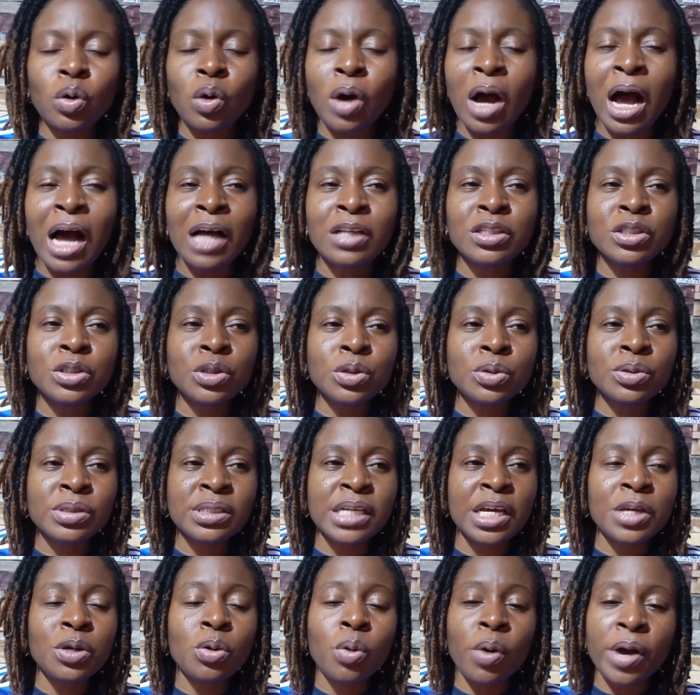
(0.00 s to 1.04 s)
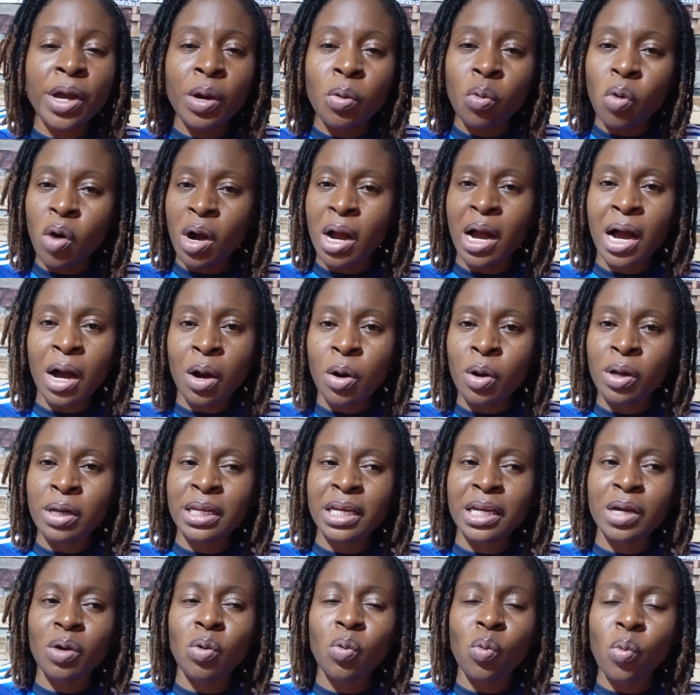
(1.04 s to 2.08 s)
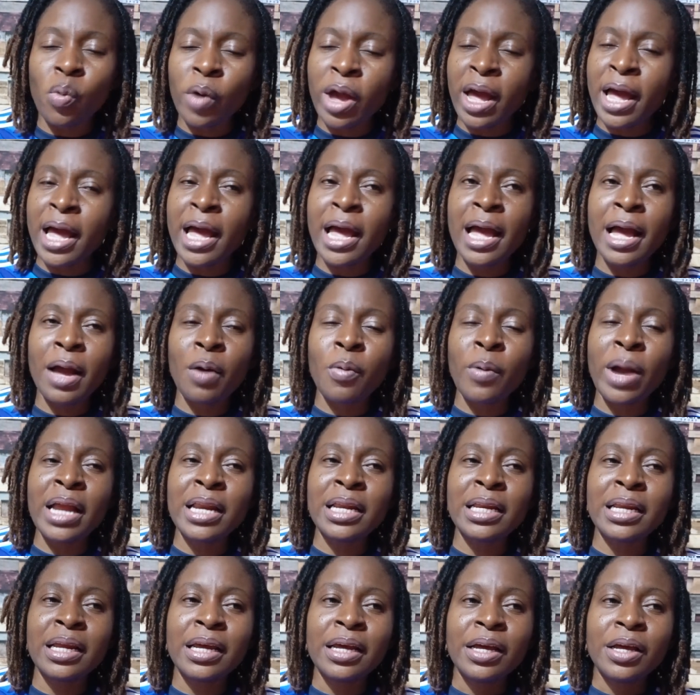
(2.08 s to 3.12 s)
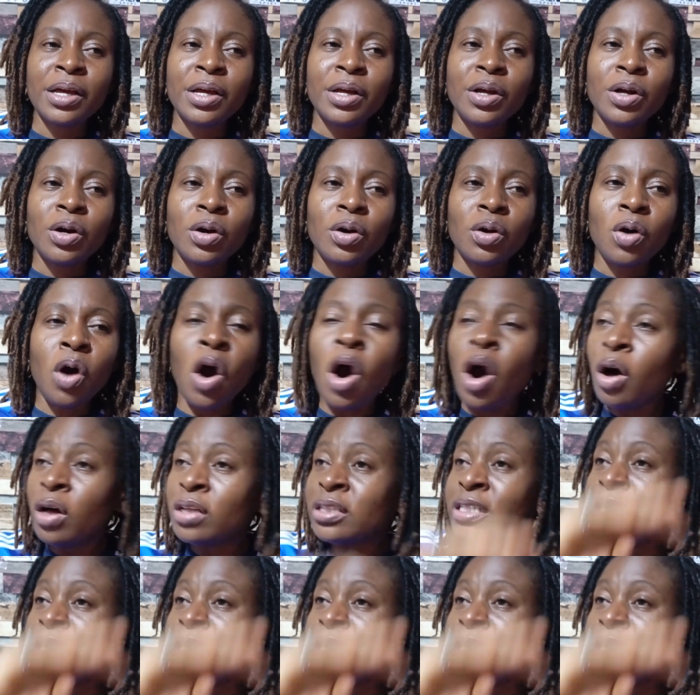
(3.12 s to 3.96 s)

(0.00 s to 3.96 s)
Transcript: How do you say you're a workaholic when all